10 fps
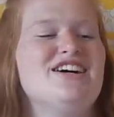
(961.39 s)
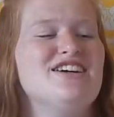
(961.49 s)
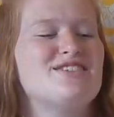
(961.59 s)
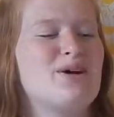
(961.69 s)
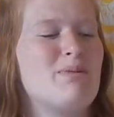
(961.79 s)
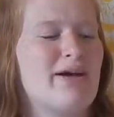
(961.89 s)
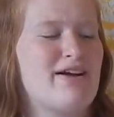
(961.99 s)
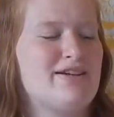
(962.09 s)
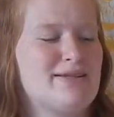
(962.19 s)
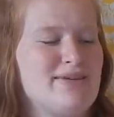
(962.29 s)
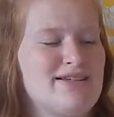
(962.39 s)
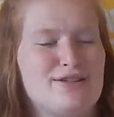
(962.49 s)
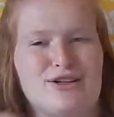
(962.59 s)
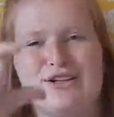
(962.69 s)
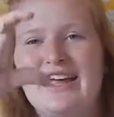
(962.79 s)
So by Christmas,
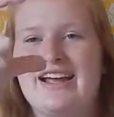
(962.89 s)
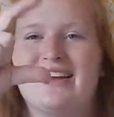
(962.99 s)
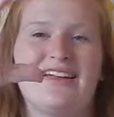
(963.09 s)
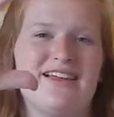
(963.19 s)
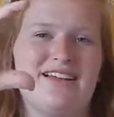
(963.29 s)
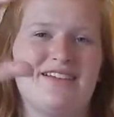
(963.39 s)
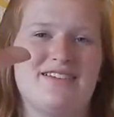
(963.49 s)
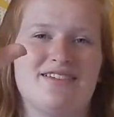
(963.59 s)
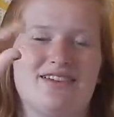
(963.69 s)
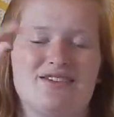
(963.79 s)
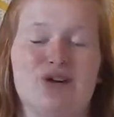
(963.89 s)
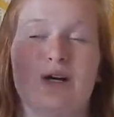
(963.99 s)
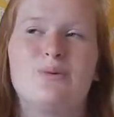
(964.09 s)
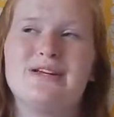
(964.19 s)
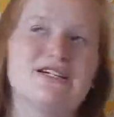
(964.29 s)
they're like, or
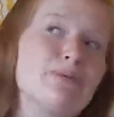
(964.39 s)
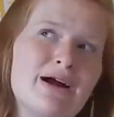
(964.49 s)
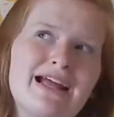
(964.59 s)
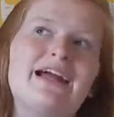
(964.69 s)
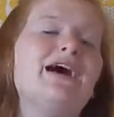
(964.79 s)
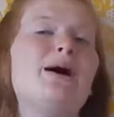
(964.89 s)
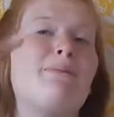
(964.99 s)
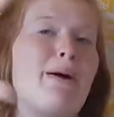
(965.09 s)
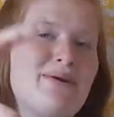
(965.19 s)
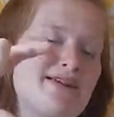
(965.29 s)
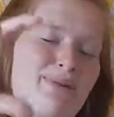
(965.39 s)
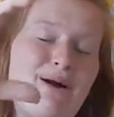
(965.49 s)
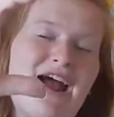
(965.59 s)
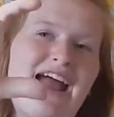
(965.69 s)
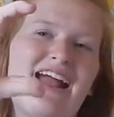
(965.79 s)
winter break. By winter
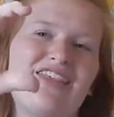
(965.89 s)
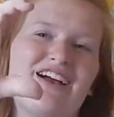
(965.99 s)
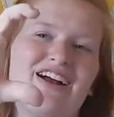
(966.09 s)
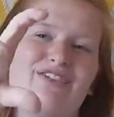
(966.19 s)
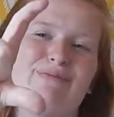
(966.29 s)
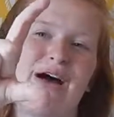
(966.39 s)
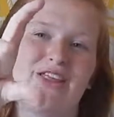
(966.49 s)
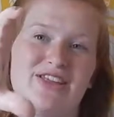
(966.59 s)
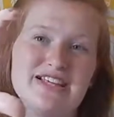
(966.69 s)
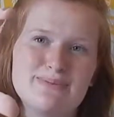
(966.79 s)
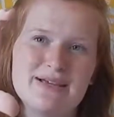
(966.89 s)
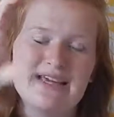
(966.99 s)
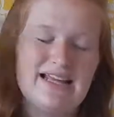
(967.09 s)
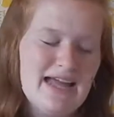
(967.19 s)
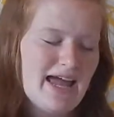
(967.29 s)
break, they're about this
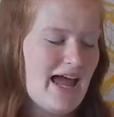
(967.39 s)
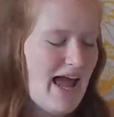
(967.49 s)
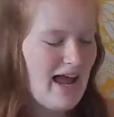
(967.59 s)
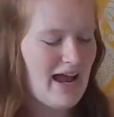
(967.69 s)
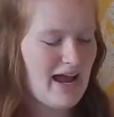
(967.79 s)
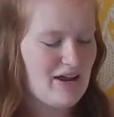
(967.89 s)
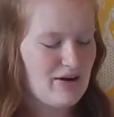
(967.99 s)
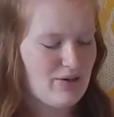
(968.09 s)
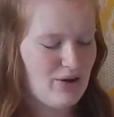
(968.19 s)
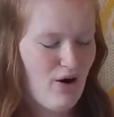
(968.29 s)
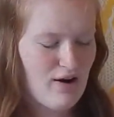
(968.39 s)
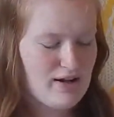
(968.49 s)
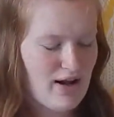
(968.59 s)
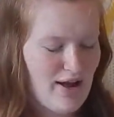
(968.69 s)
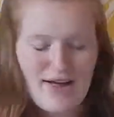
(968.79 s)
big, and they're
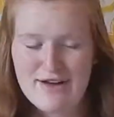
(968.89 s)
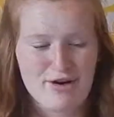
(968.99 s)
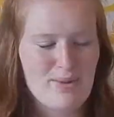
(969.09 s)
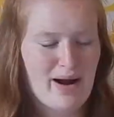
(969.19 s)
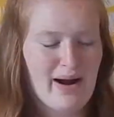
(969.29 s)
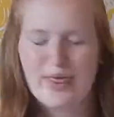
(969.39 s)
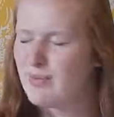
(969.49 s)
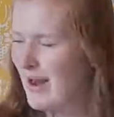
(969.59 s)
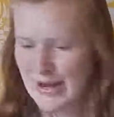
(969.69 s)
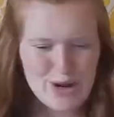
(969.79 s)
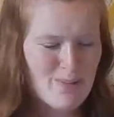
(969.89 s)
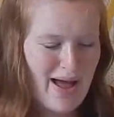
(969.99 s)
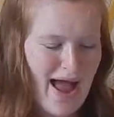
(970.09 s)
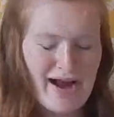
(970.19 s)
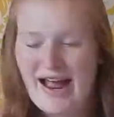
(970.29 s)
already everywhere. I bought a new
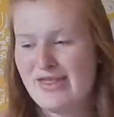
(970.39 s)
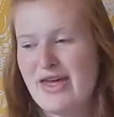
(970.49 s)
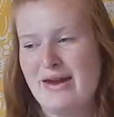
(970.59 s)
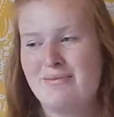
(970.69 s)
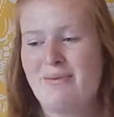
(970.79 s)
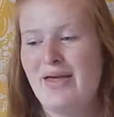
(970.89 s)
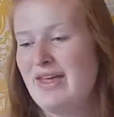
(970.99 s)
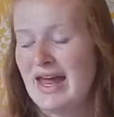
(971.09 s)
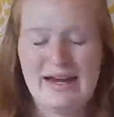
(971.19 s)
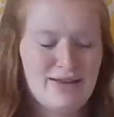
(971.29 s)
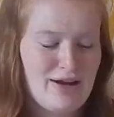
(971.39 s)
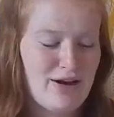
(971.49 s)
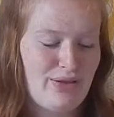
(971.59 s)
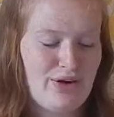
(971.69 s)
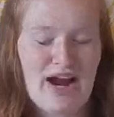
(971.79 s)
pack, and then by the end of the
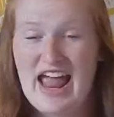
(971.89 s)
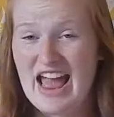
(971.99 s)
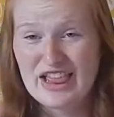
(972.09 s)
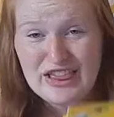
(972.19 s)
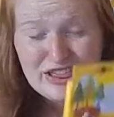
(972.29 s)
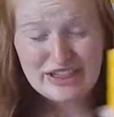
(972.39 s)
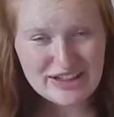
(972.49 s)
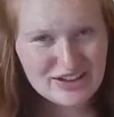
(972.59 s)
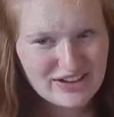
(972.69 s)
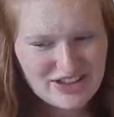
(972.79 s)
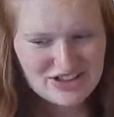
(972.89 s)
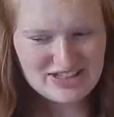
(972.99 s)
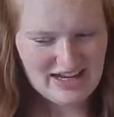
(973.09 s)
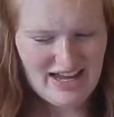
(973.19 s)
year, they're literally just